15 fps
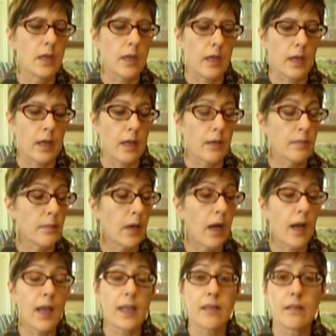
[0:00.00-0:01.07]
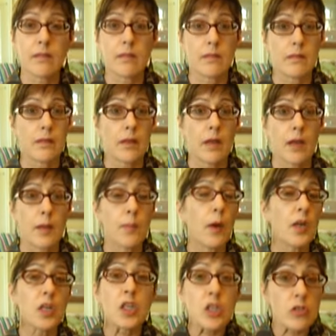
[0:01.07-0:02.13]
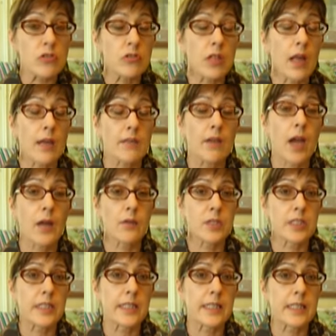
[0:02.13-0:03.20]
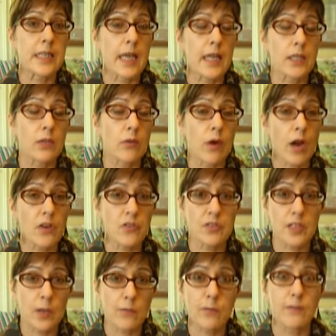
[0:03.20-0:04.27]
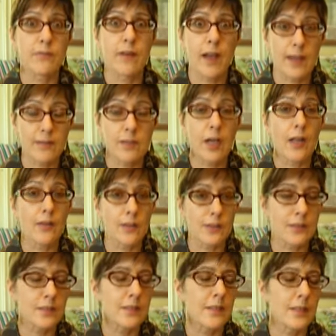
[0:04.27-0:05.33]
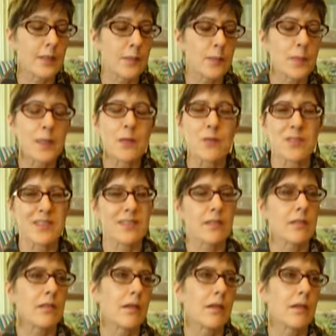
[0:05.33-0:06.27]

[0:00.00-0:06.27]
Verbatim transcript: Um, I, I bought a huge lot of Irish linen at a garage sale for $5, but it was,